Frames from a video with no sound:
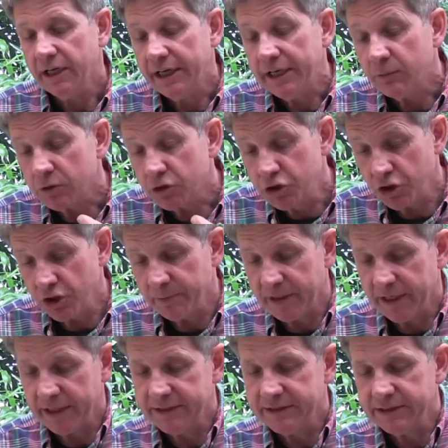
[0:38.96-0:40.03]
it will
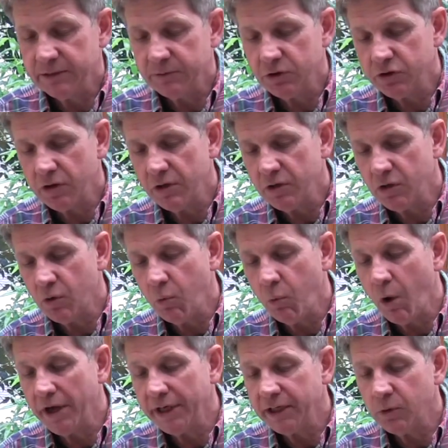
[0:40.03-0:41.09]
germinate and it will grow
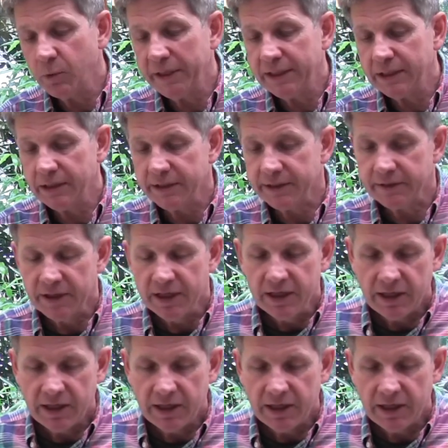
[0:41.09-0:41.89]
quite quickly.